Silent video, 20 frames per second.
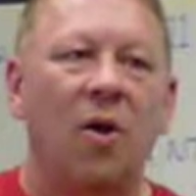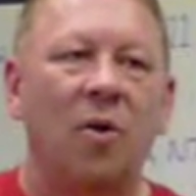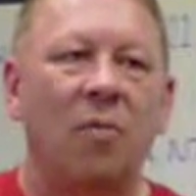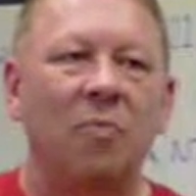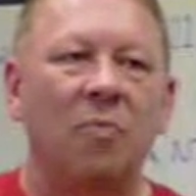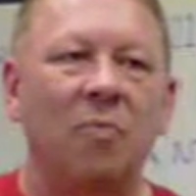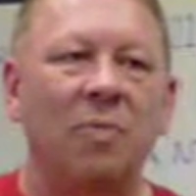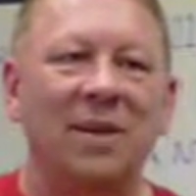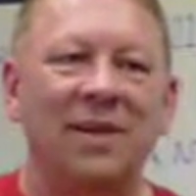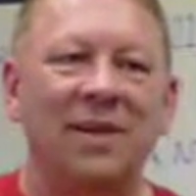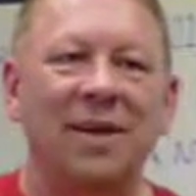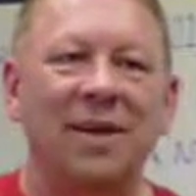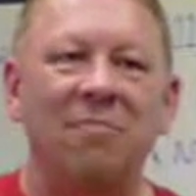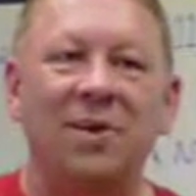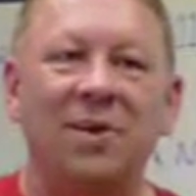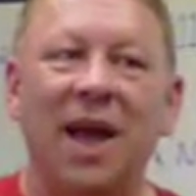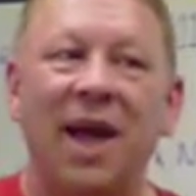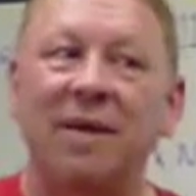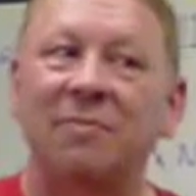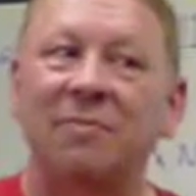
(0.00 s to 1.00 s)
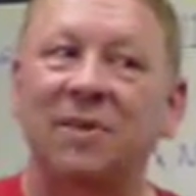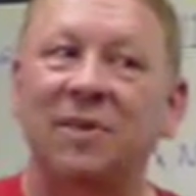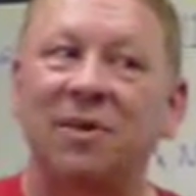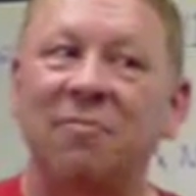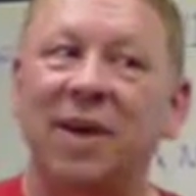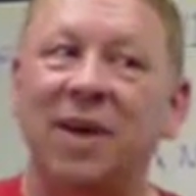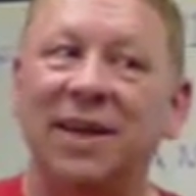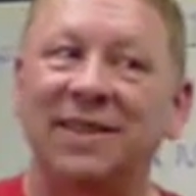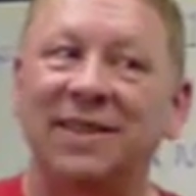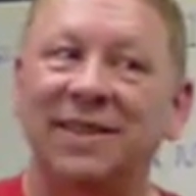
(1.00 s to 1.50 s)
But sometimes it
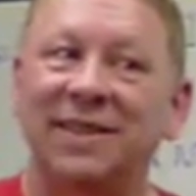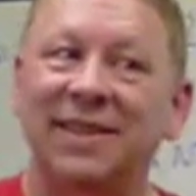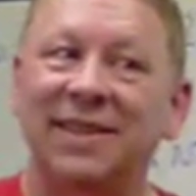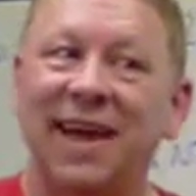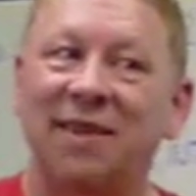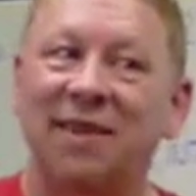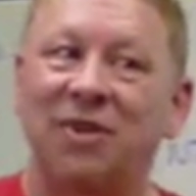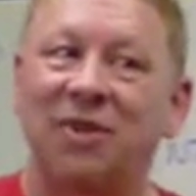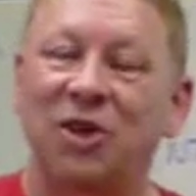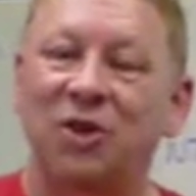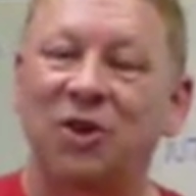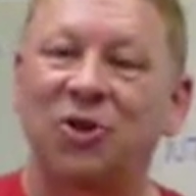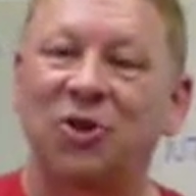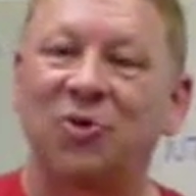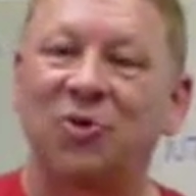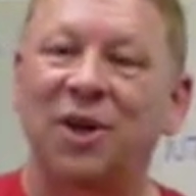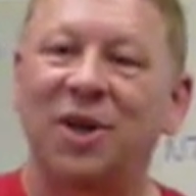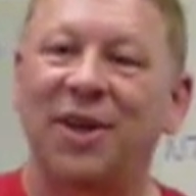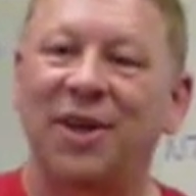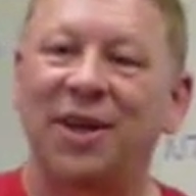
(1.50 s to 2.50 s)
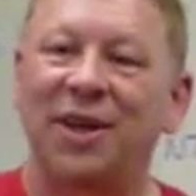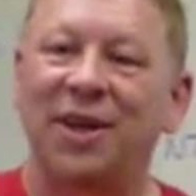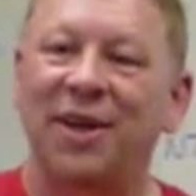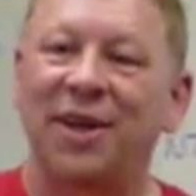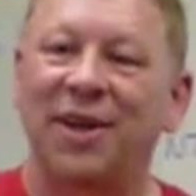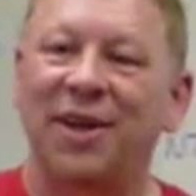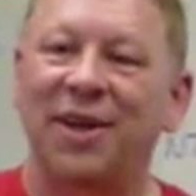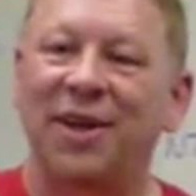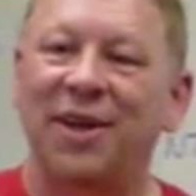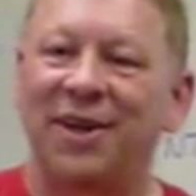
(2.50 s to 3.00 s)
may save it to
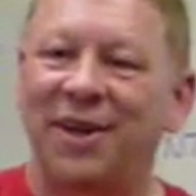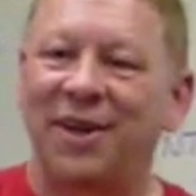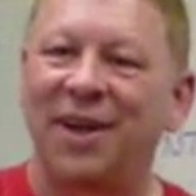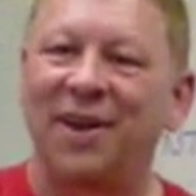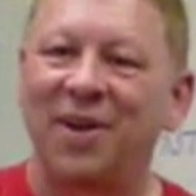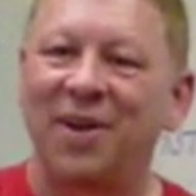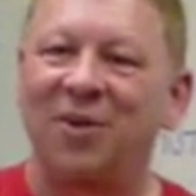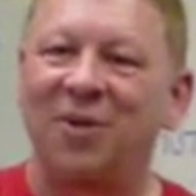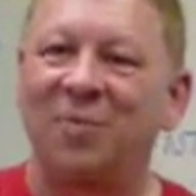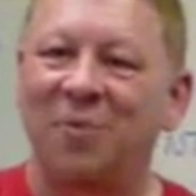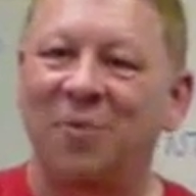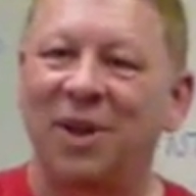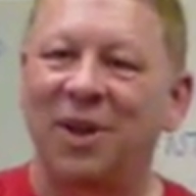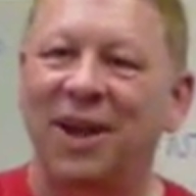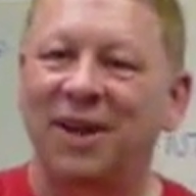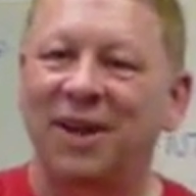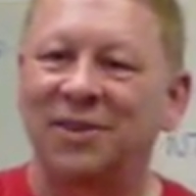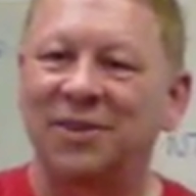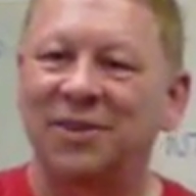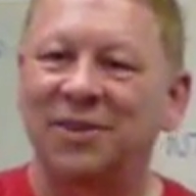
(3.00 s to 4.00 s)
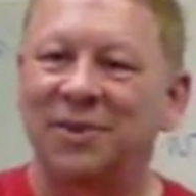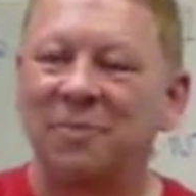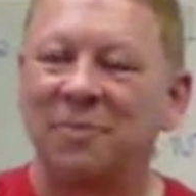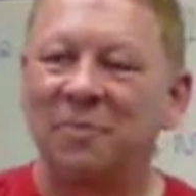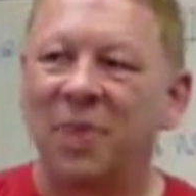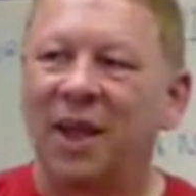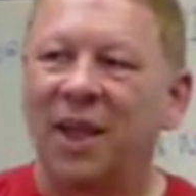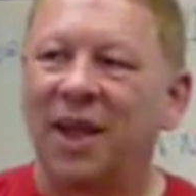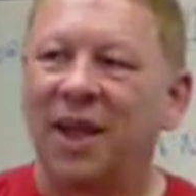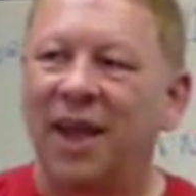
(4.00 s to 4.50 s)
another place.
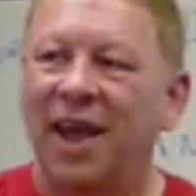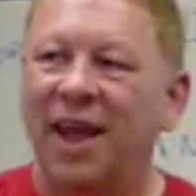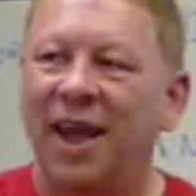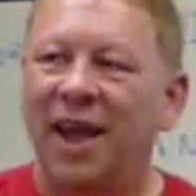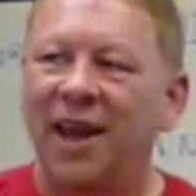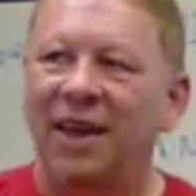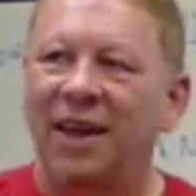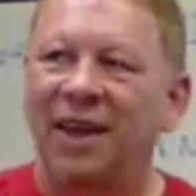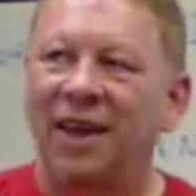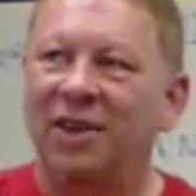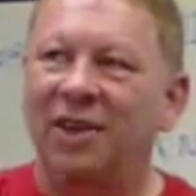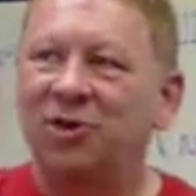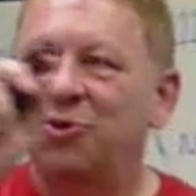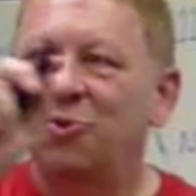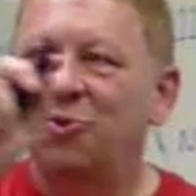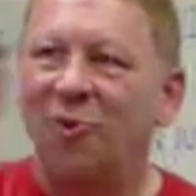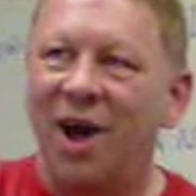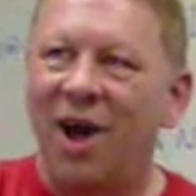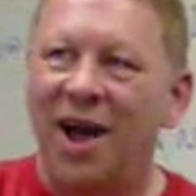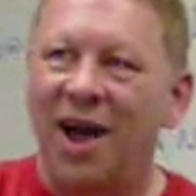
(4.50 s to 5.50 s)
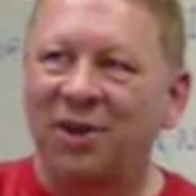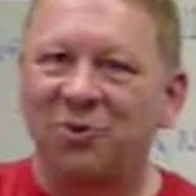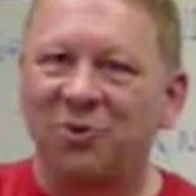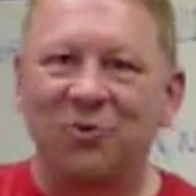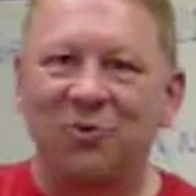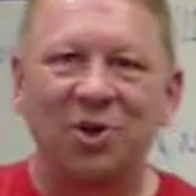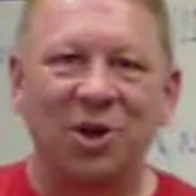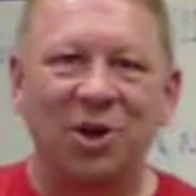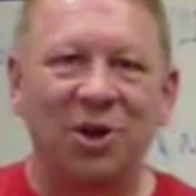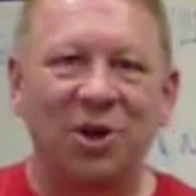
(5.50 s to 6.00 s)
And unless you watch
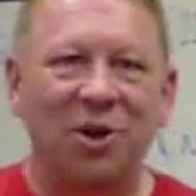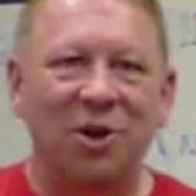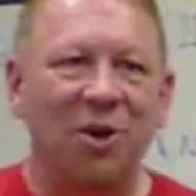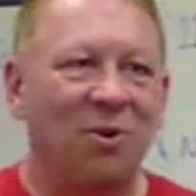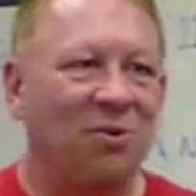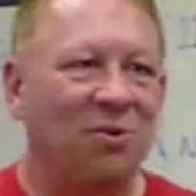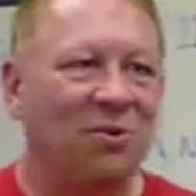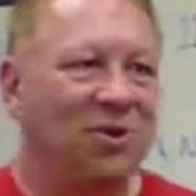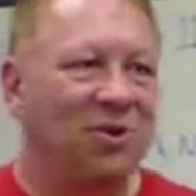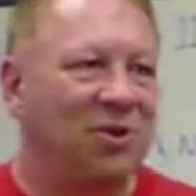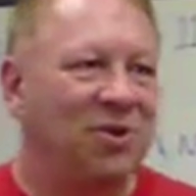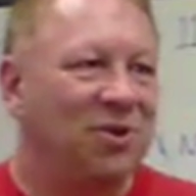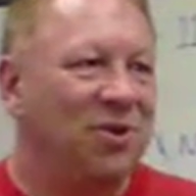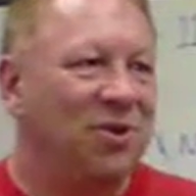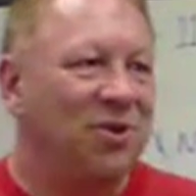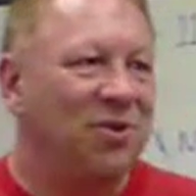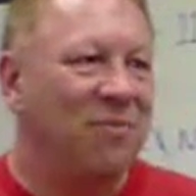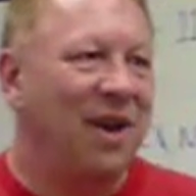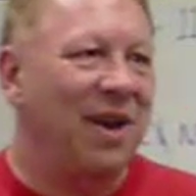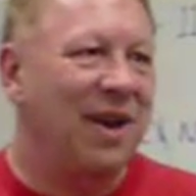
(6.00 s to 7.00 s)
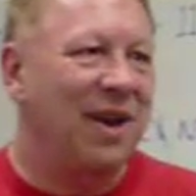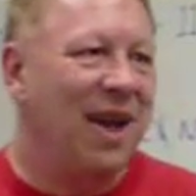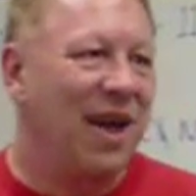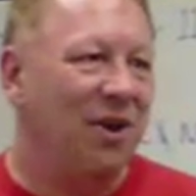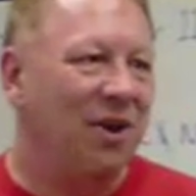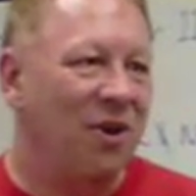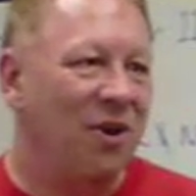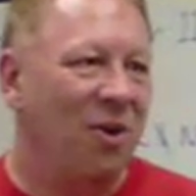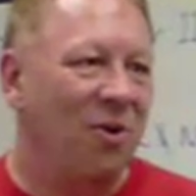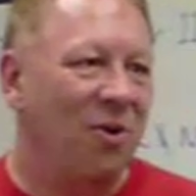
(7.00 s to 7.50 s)
where it goes, you may not
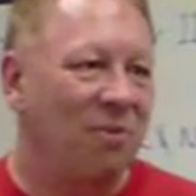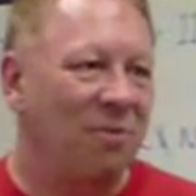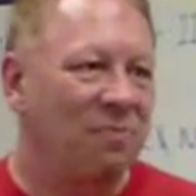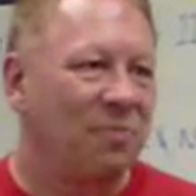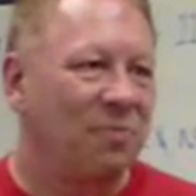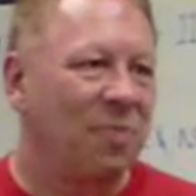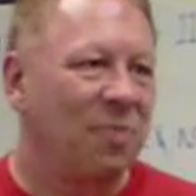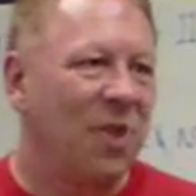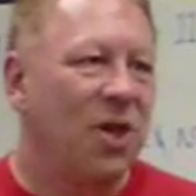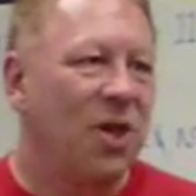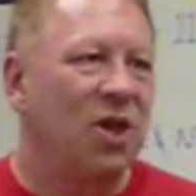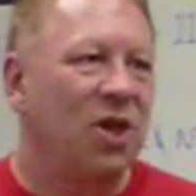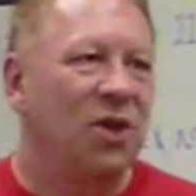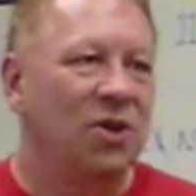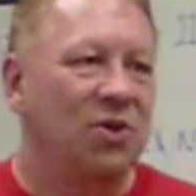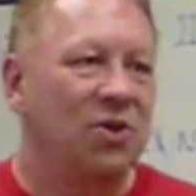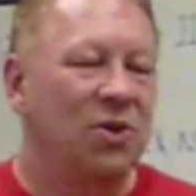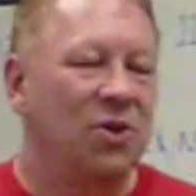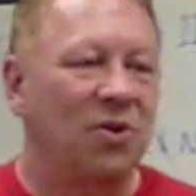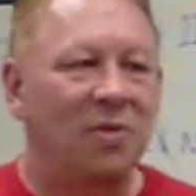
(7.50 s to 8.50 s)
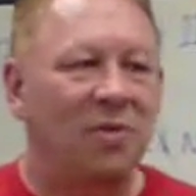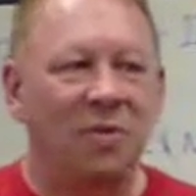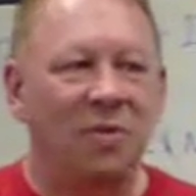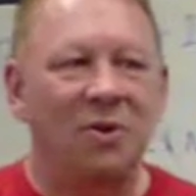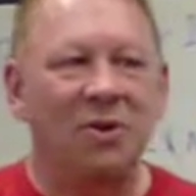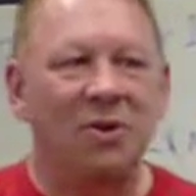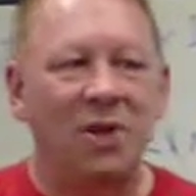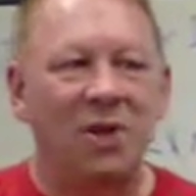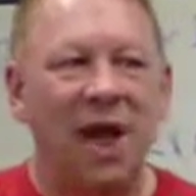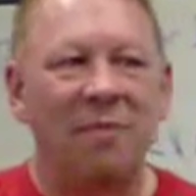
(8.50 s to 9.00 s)
know. So the
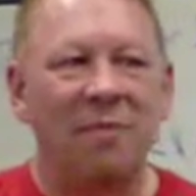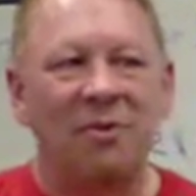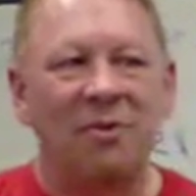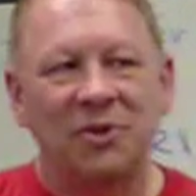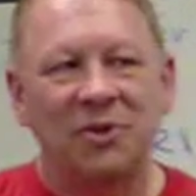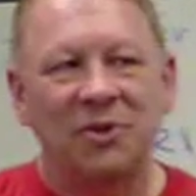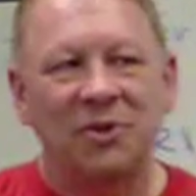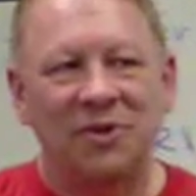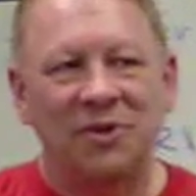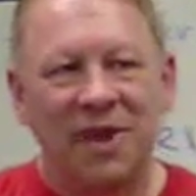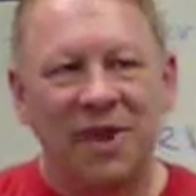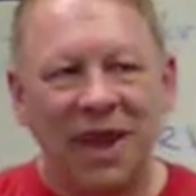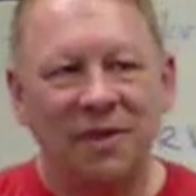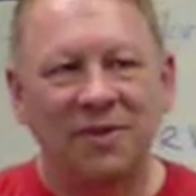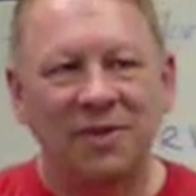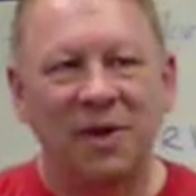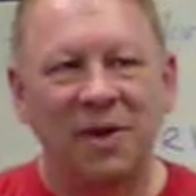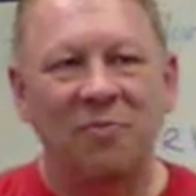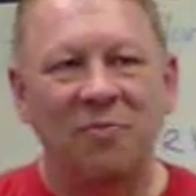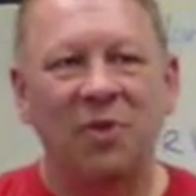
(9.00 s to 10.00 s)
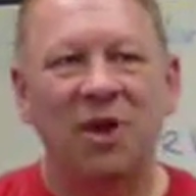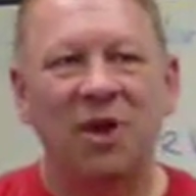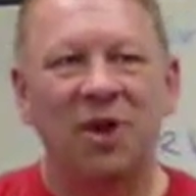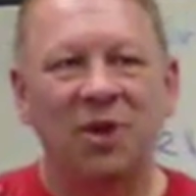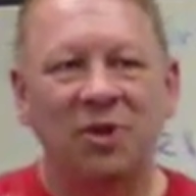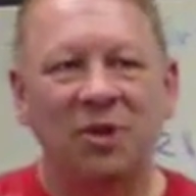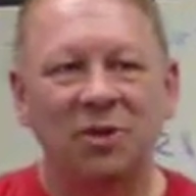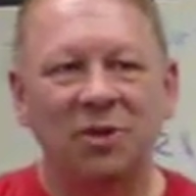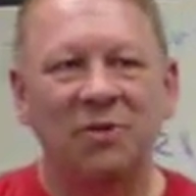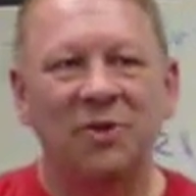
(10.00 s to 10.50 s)
first time you save something
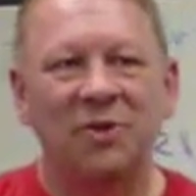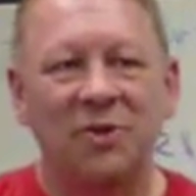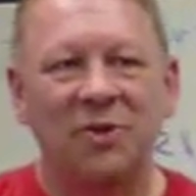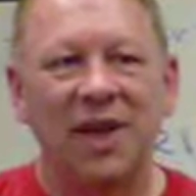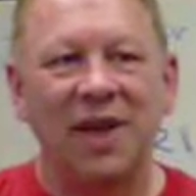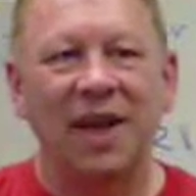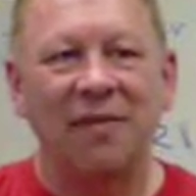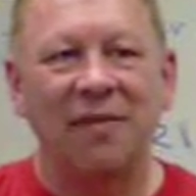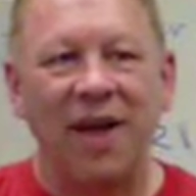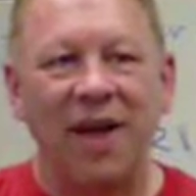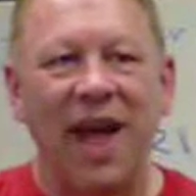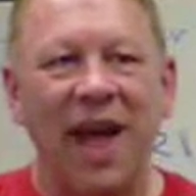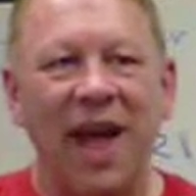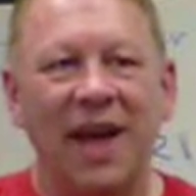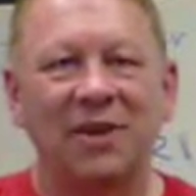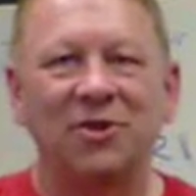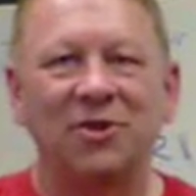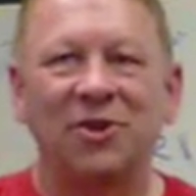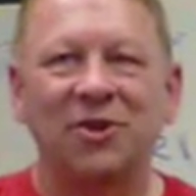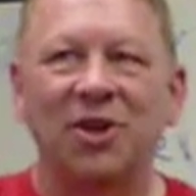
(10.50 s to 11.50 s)
and you use save as,